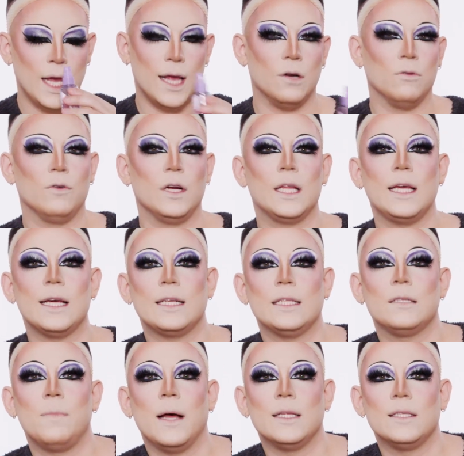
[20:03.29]
and a really
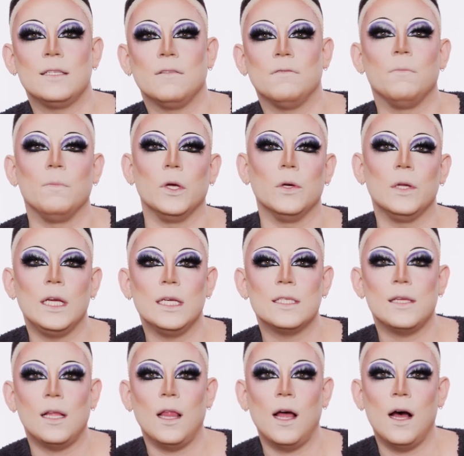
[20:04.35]
expensive beauty
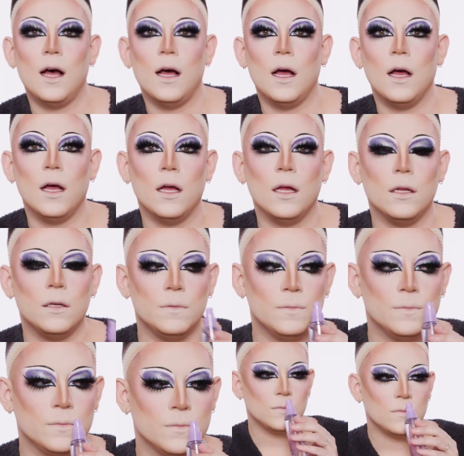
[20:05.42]
salon
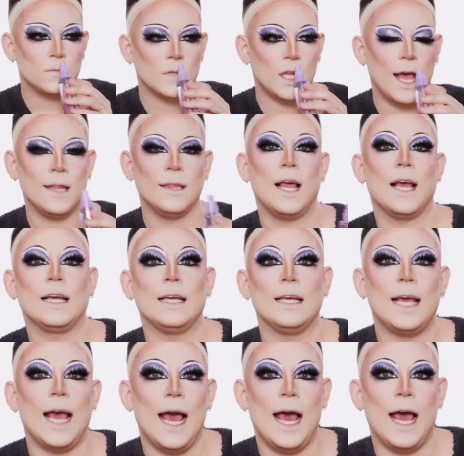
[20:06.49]
and
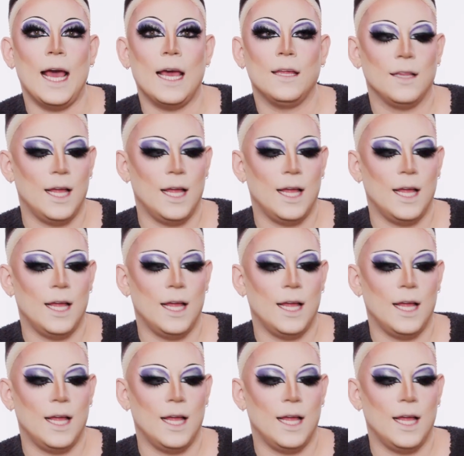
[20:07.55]
like gay.